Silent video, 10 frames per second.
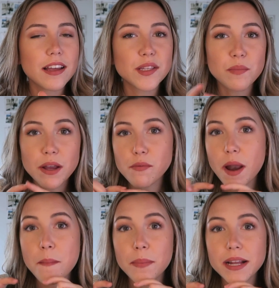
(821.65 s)
It's a big
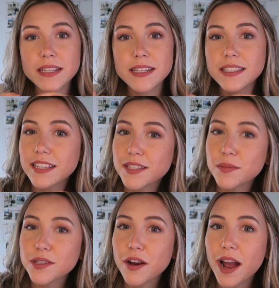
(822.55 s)
red button that says
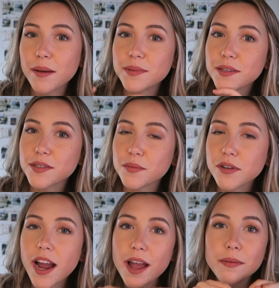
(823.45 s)
subscribe. So
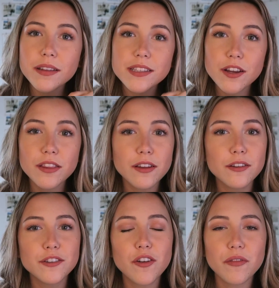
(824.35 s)
subscribe, turn the
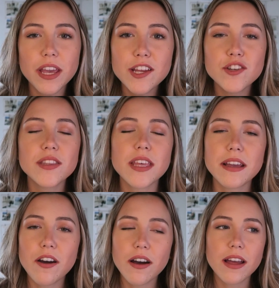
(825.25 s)
little notification
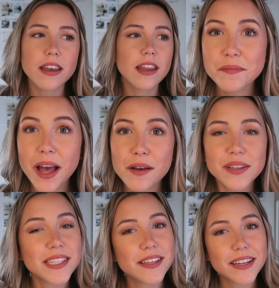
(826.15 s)
thing on. I
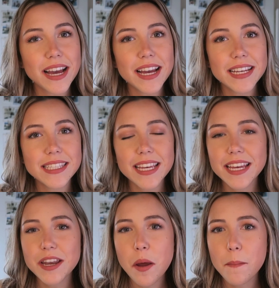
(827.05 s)
will see you guys
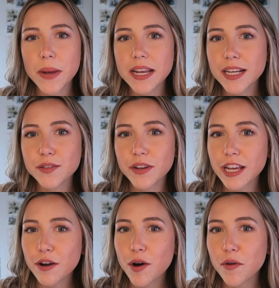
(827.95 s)
in my next
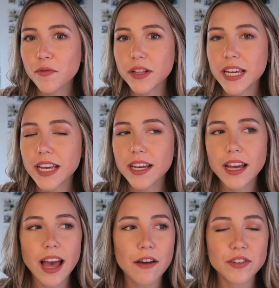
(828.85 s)
video, hopefully.
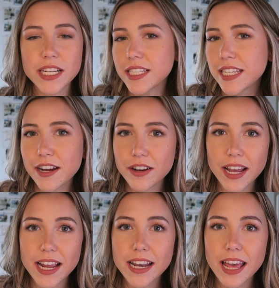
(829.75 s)
Have a nice day or
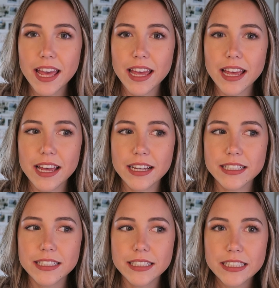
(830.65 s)
night,
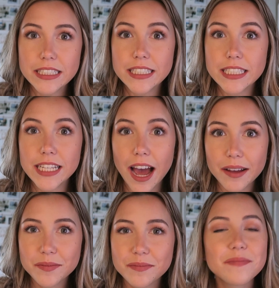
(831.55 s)
and yeah.
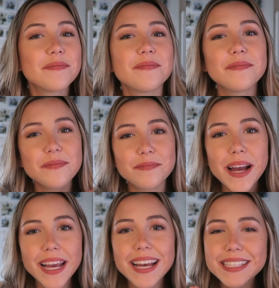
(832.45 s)

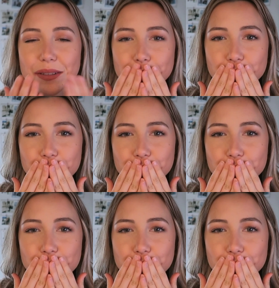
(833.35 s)
Bye guys.